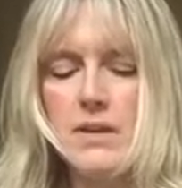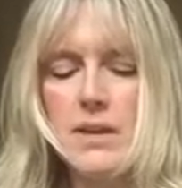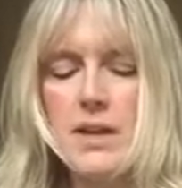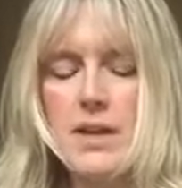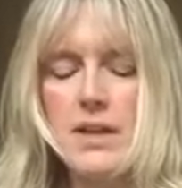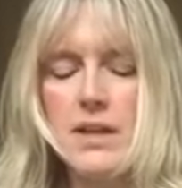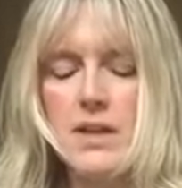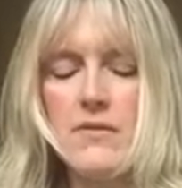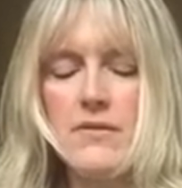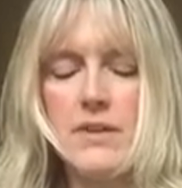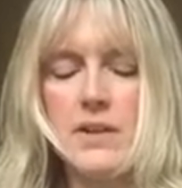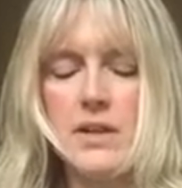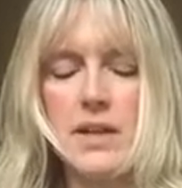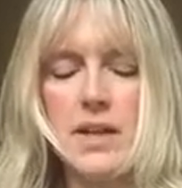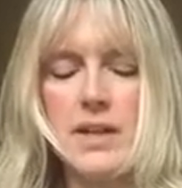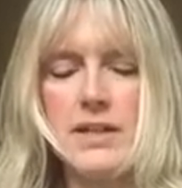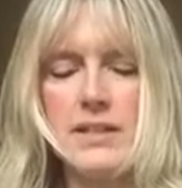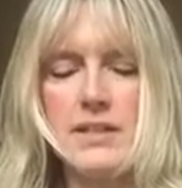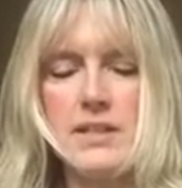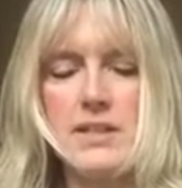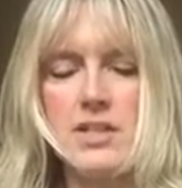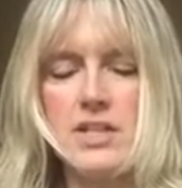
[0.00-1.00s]
Thank you for
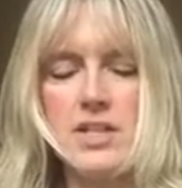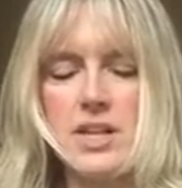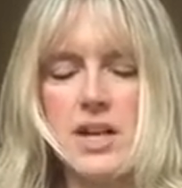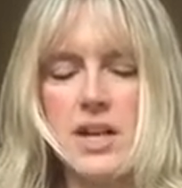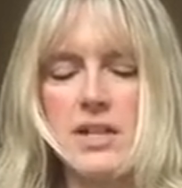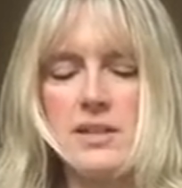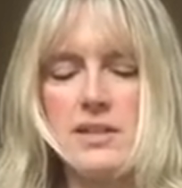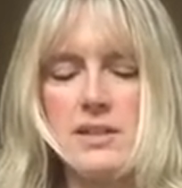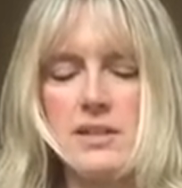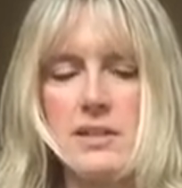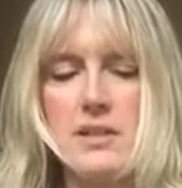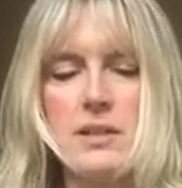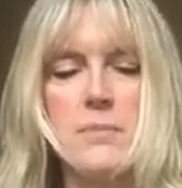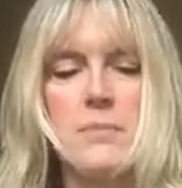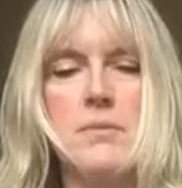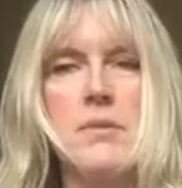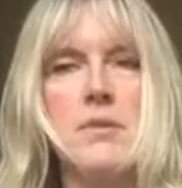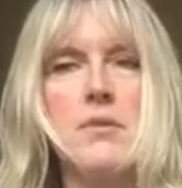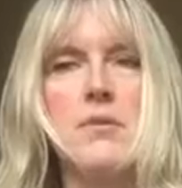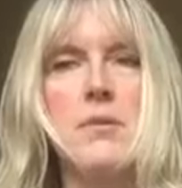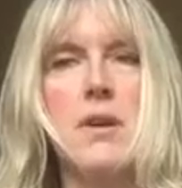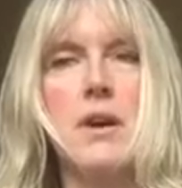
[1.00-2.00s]
likes and shares and
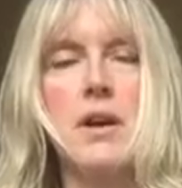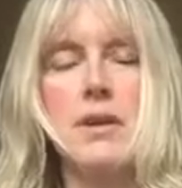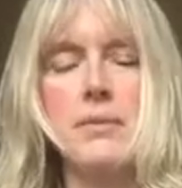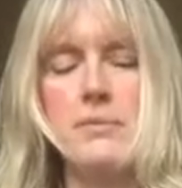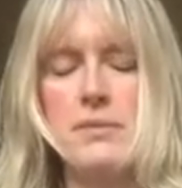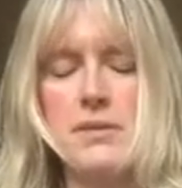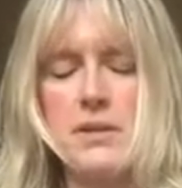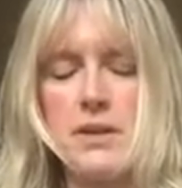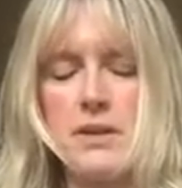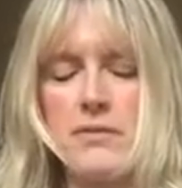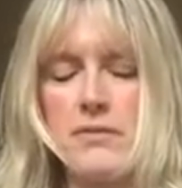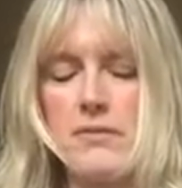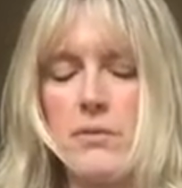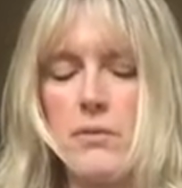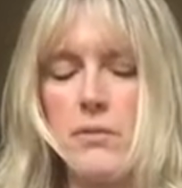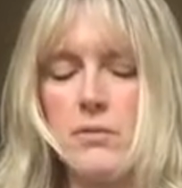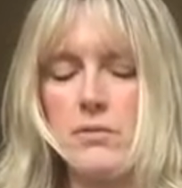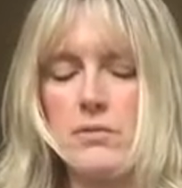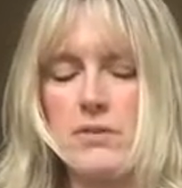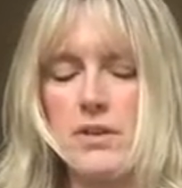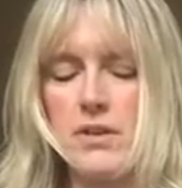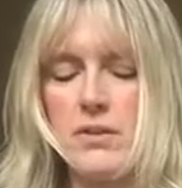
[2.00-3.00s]
subscribes. And
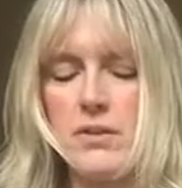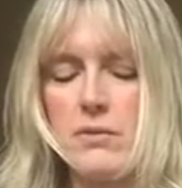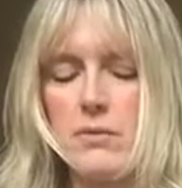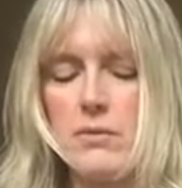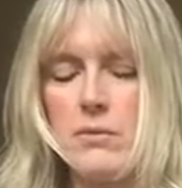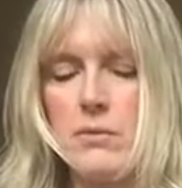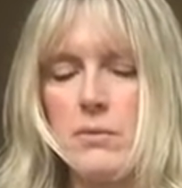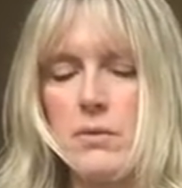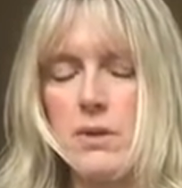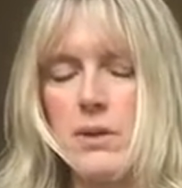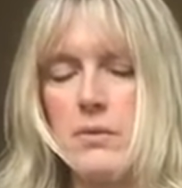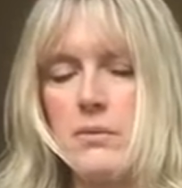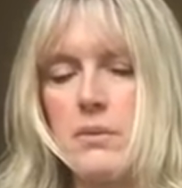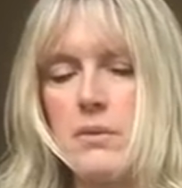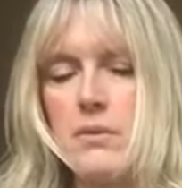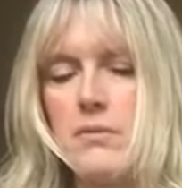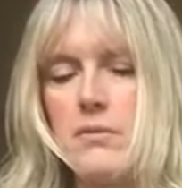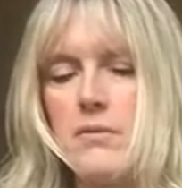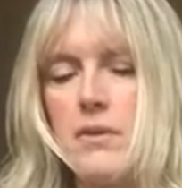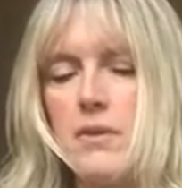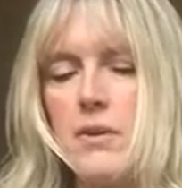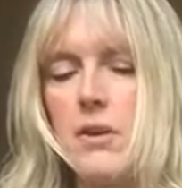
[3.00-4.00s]
also, oh, that
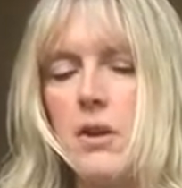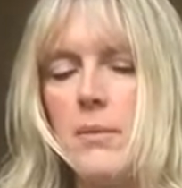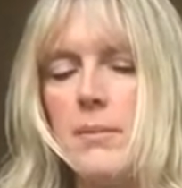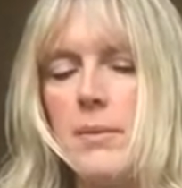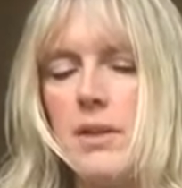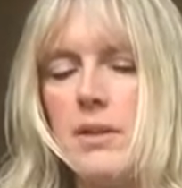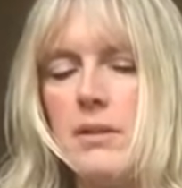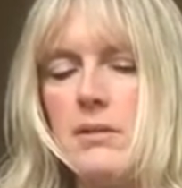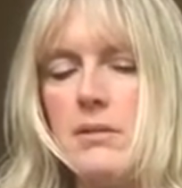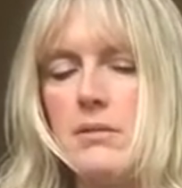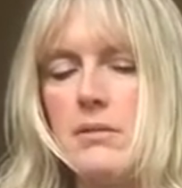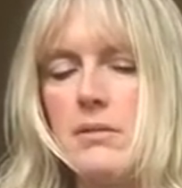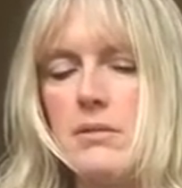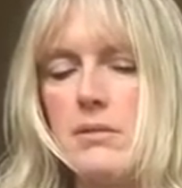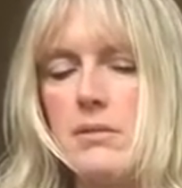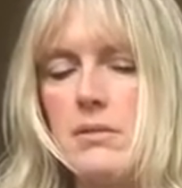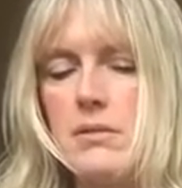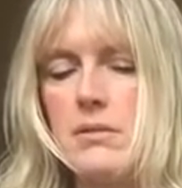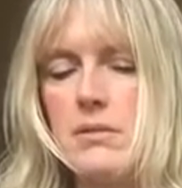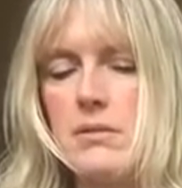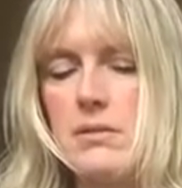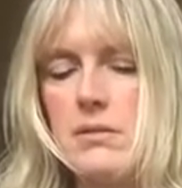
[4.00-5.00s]
one, for
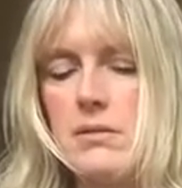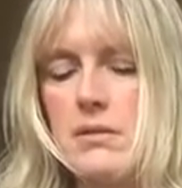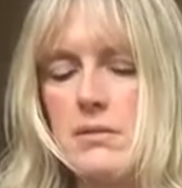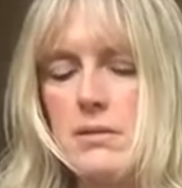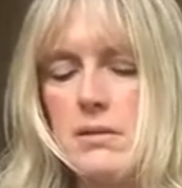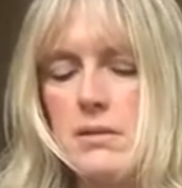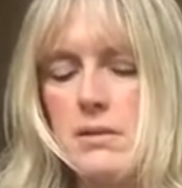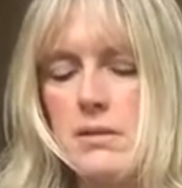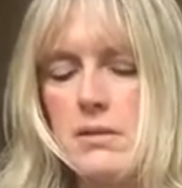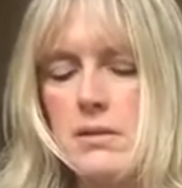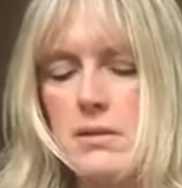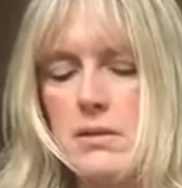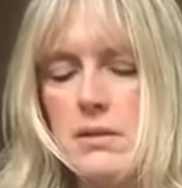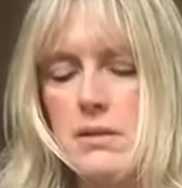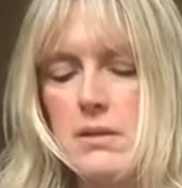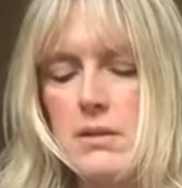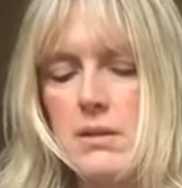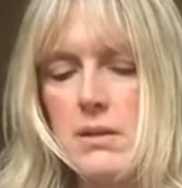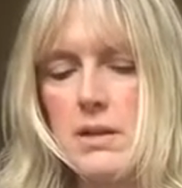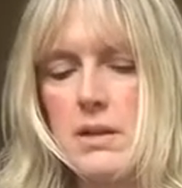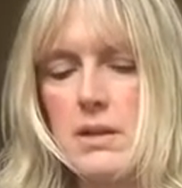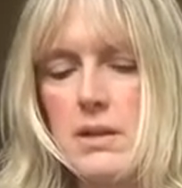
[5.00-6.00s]
comments.
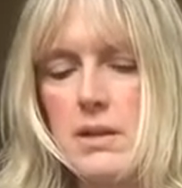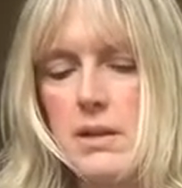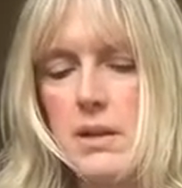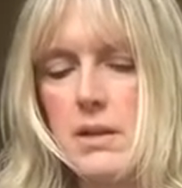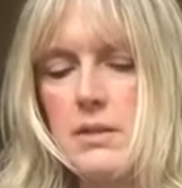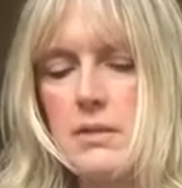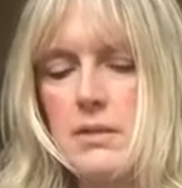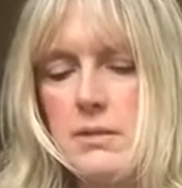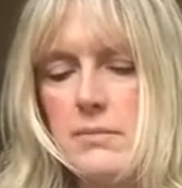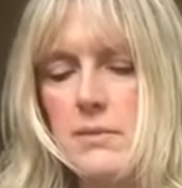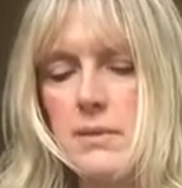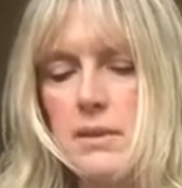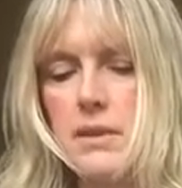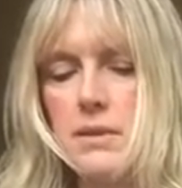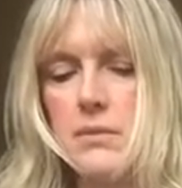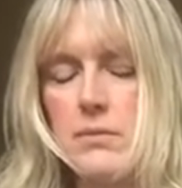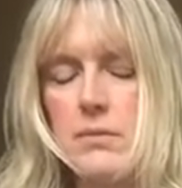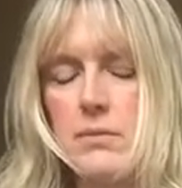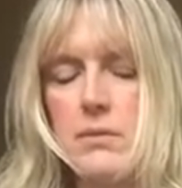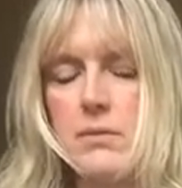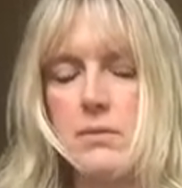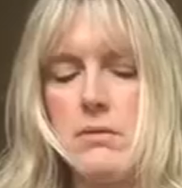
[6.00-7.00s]
Has to be
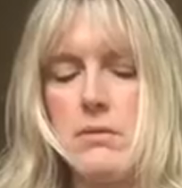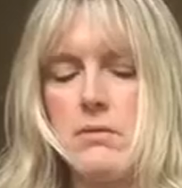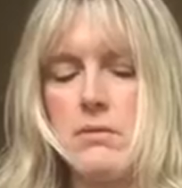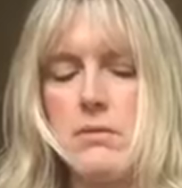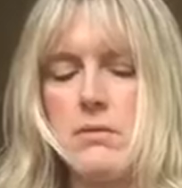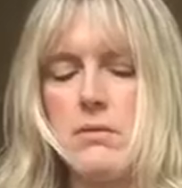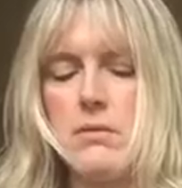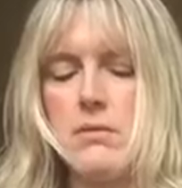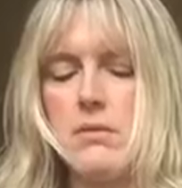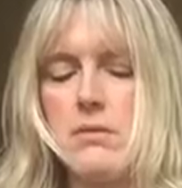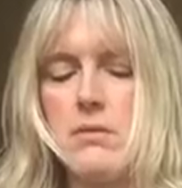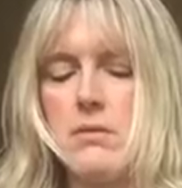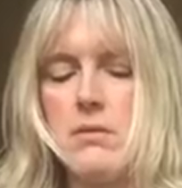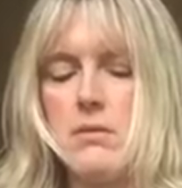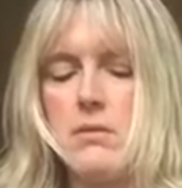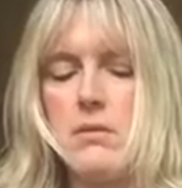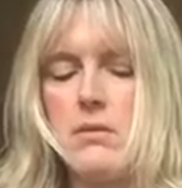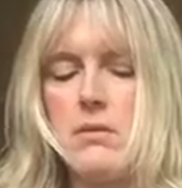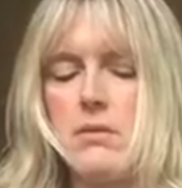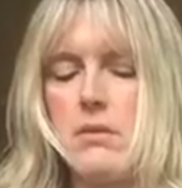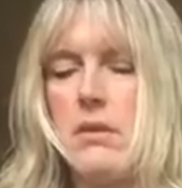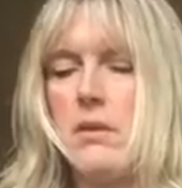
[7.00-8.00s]
that one.
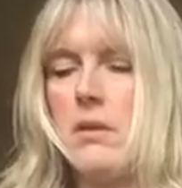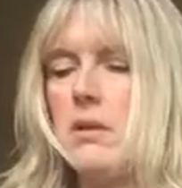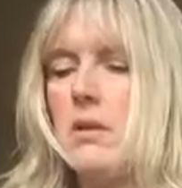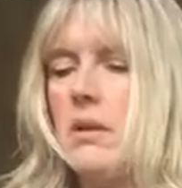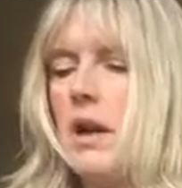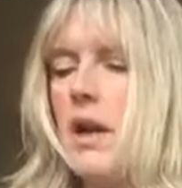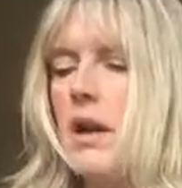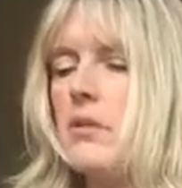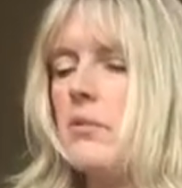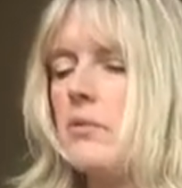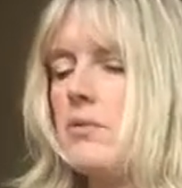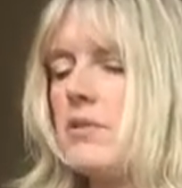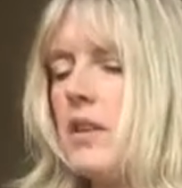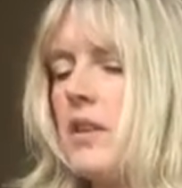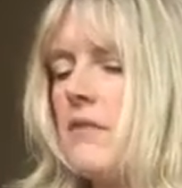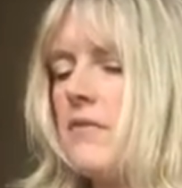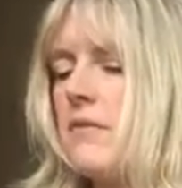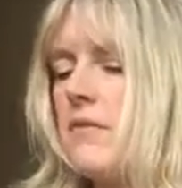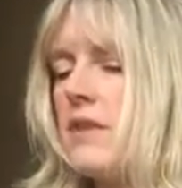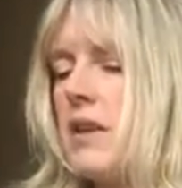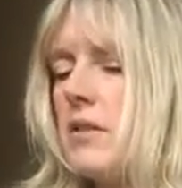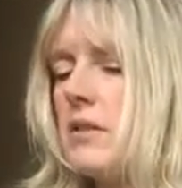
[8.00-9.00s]
And also
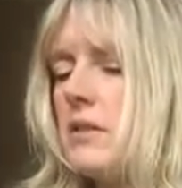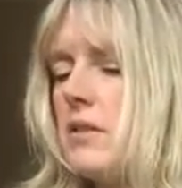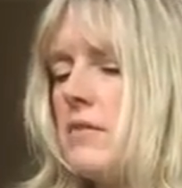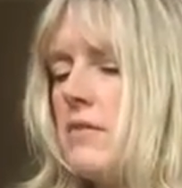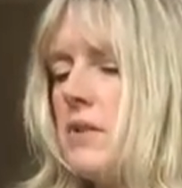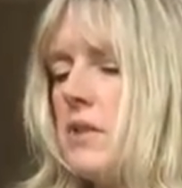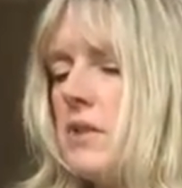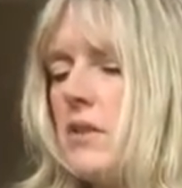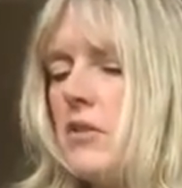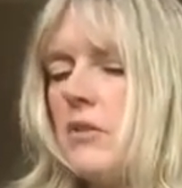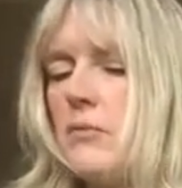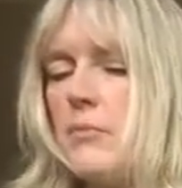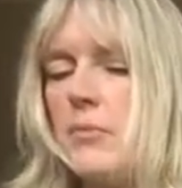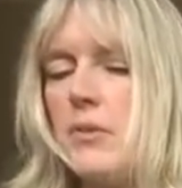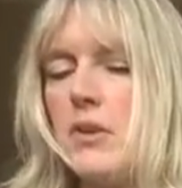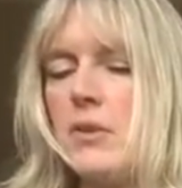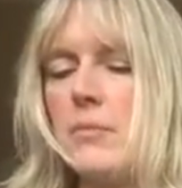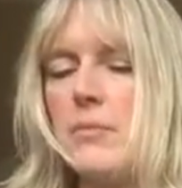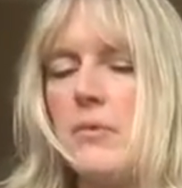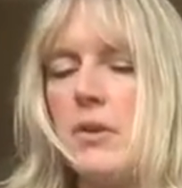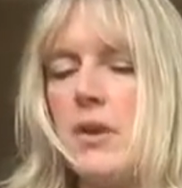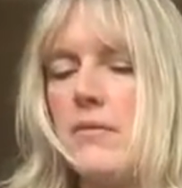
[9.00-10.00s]
for those of you that have
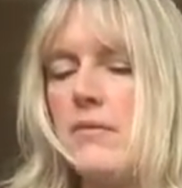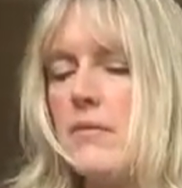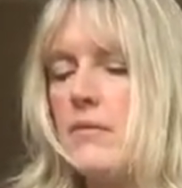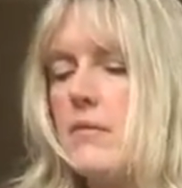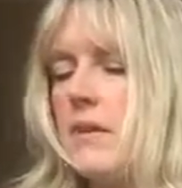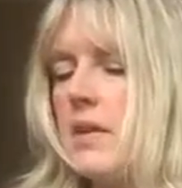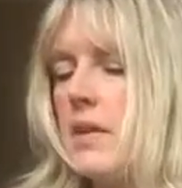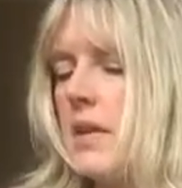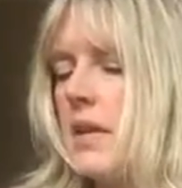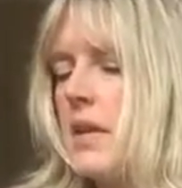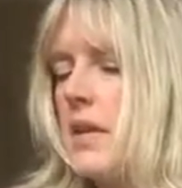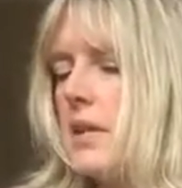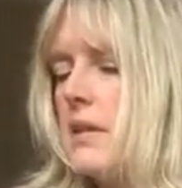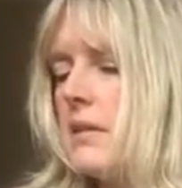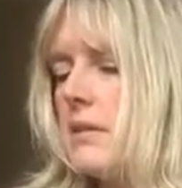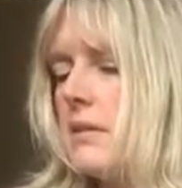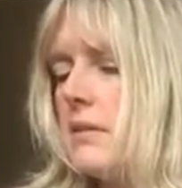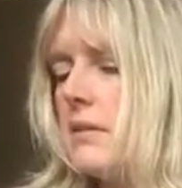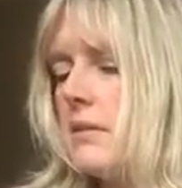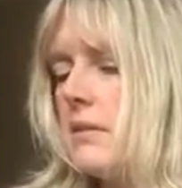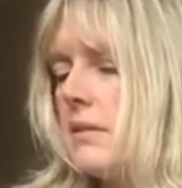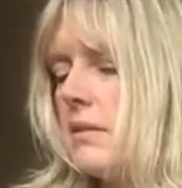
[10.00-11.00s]
booked private
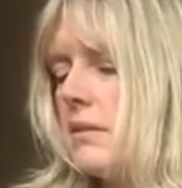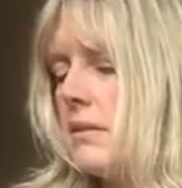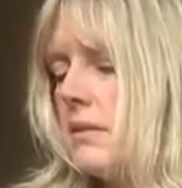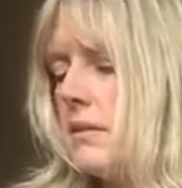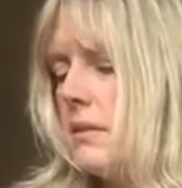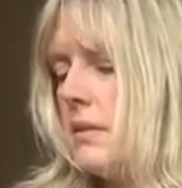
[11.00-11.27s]
readings.